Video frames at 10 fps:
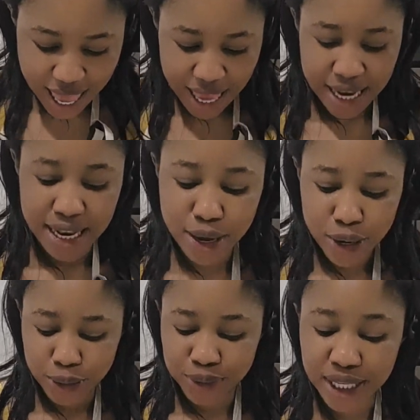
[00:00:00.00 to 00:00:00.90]
and
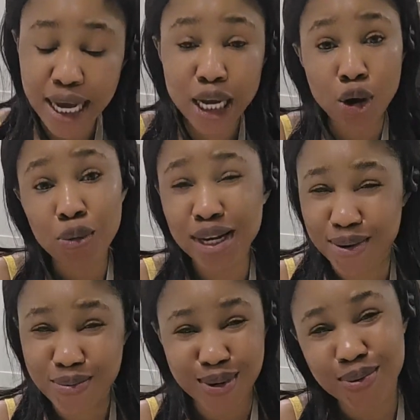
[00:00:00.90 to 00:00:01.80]
the
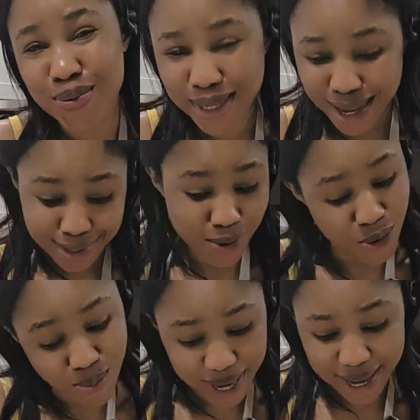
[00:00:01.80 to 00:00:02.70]
algorithm will know that,
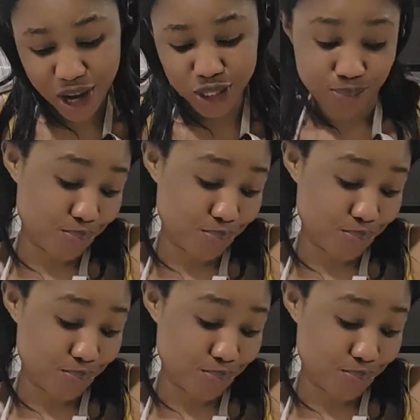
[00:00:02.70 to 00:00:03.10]
oh my god,